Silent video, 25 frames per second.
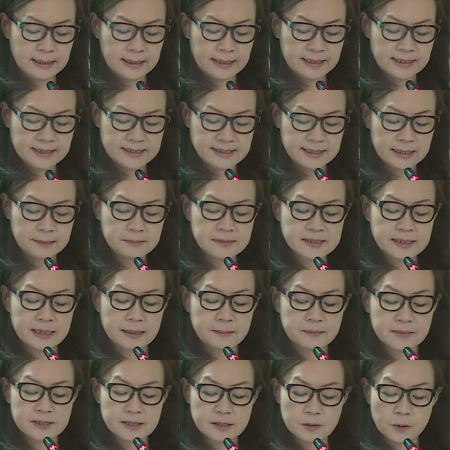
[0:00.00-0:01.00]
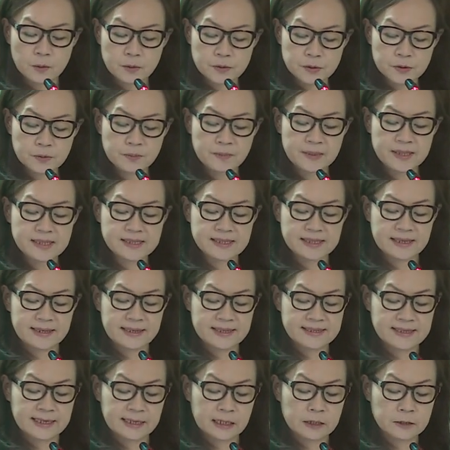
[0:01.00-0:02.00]
At the same time, this also means that
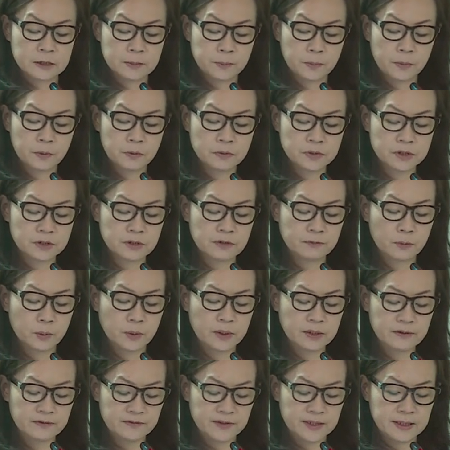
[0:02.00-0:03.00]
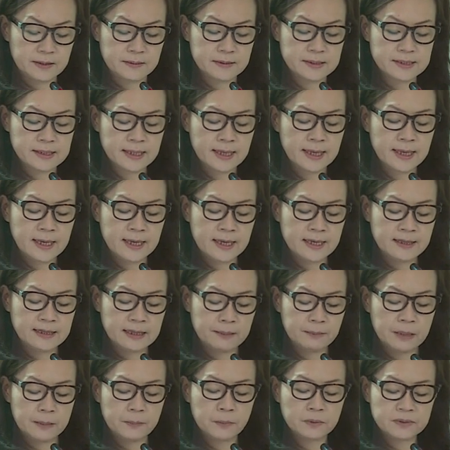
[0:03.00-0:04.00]
there's an exposure of worldviews
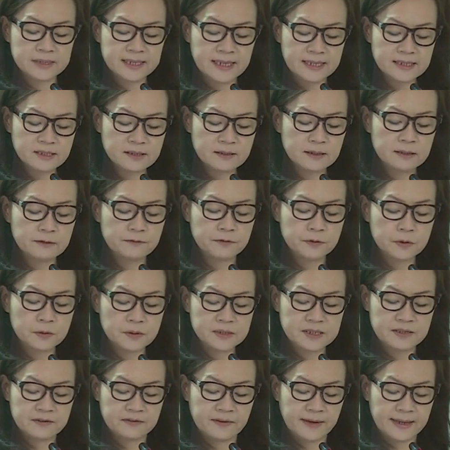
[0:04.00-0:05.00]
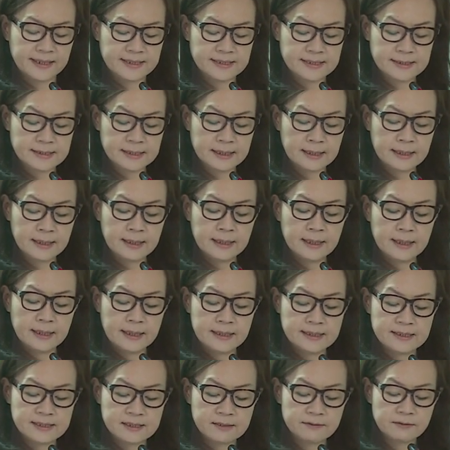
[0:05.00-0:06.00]
that may potentially fuel divides
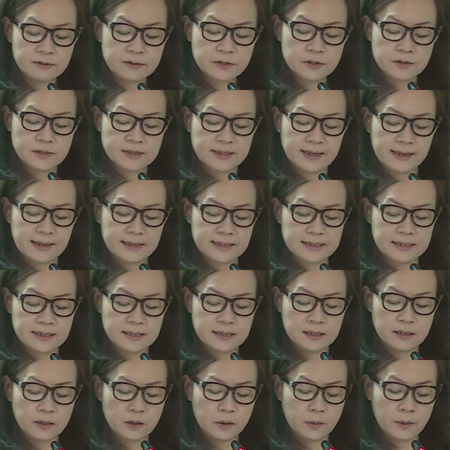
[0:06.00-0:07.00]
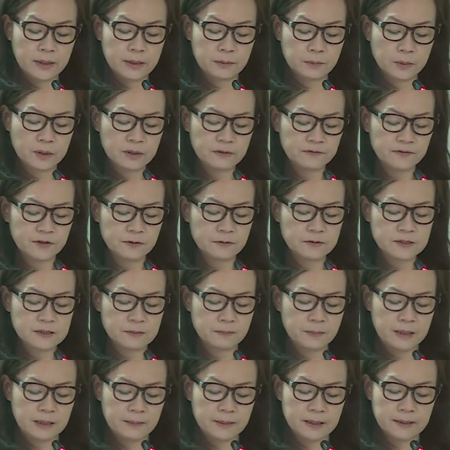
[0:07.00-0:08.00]
in civil society where
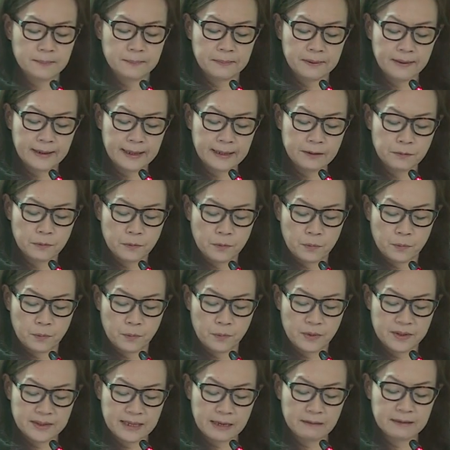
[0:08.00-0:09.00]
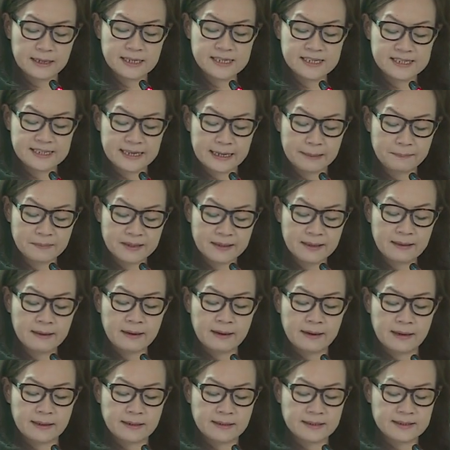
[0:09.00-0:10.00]
worldviews may be applied without in depth
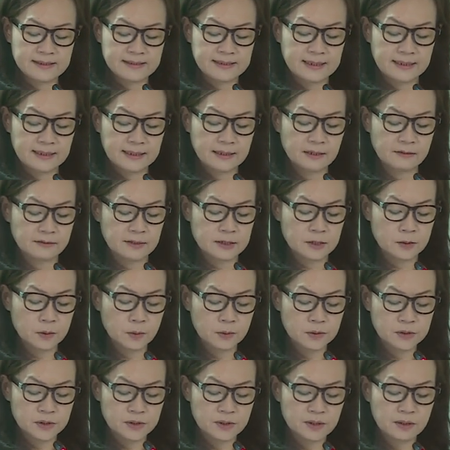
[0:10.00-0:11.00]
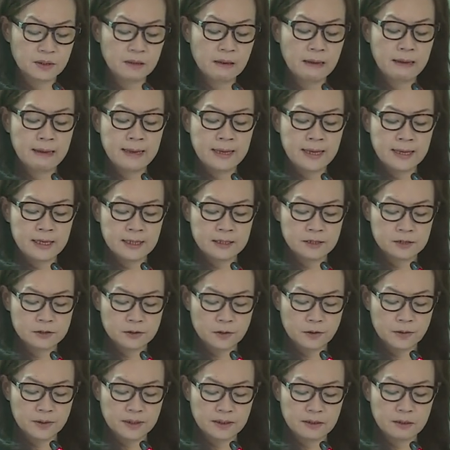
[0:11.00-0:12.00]
understanding of the socio
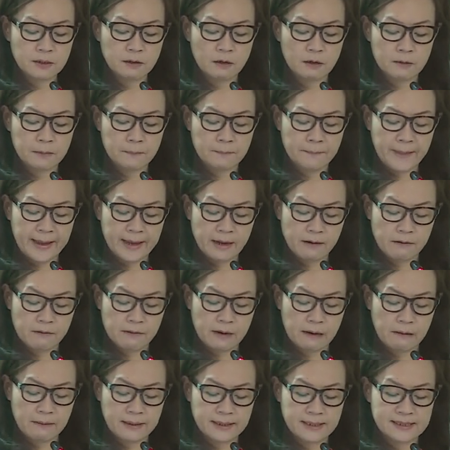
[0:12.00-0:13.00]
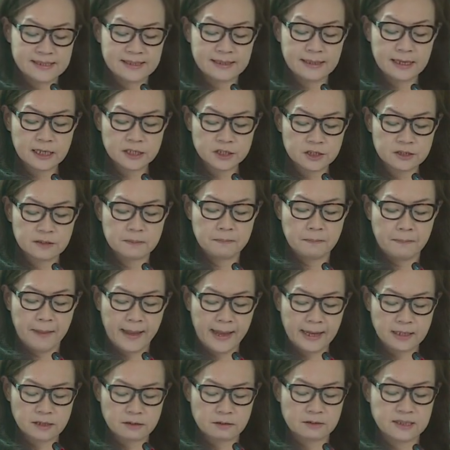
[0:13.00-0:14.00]
historical background and its larger
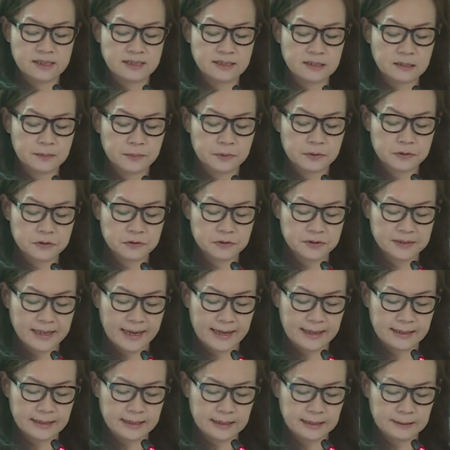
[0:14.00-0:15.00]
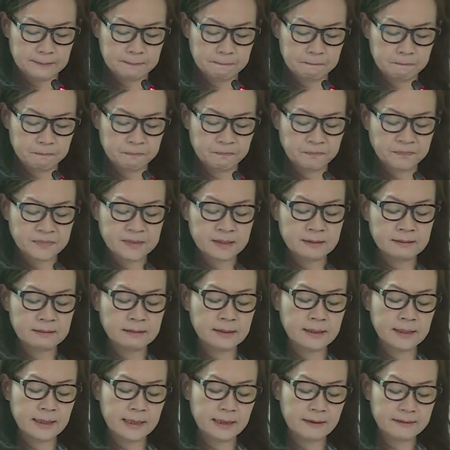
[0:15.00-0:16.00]
impact on Singapore society.
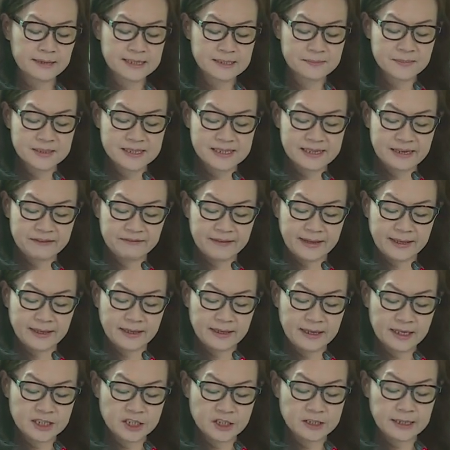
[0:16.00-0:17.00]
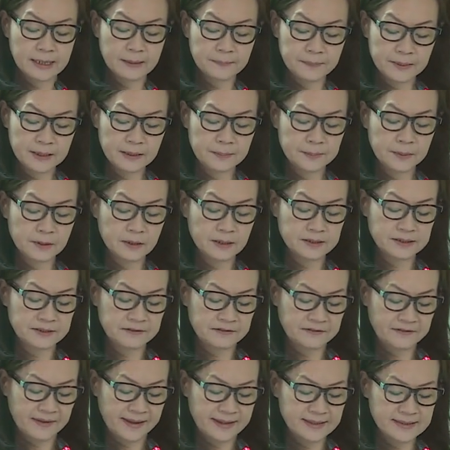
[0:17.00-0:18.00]
How has MINDEF engaged young people on
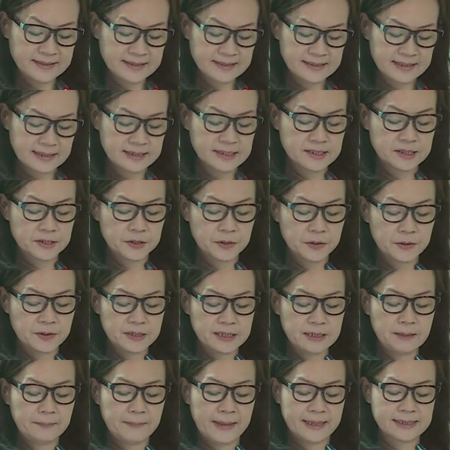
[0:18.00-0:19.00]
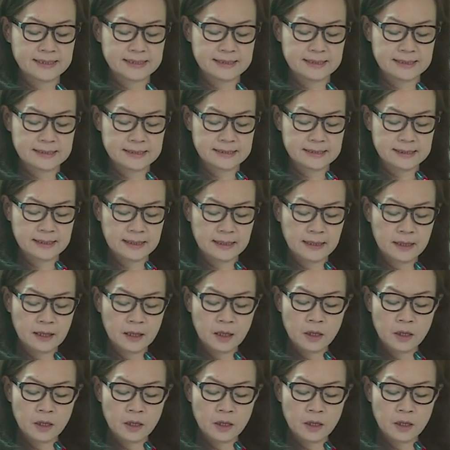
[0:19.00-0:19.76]
defense and security matters?